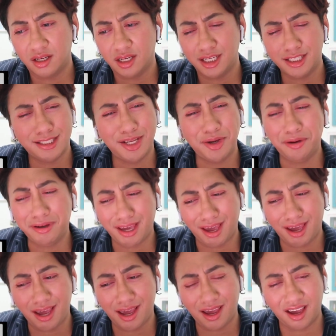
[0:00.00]
Is she
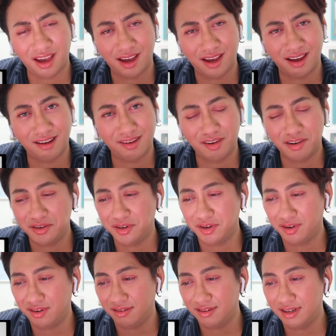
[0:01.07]
okay? Oh
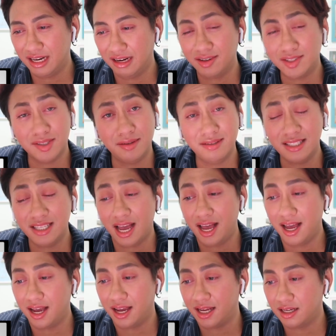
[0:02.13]
no, she looks so
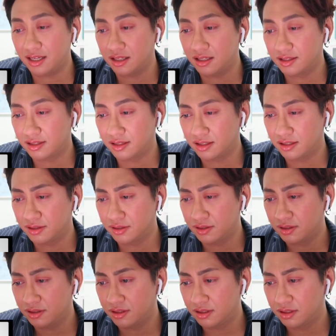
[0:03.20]
sad
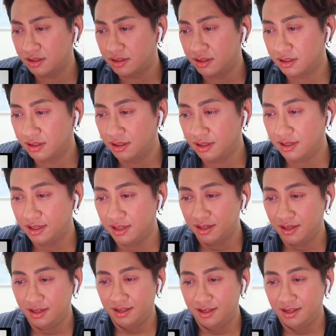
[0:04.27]
he looks good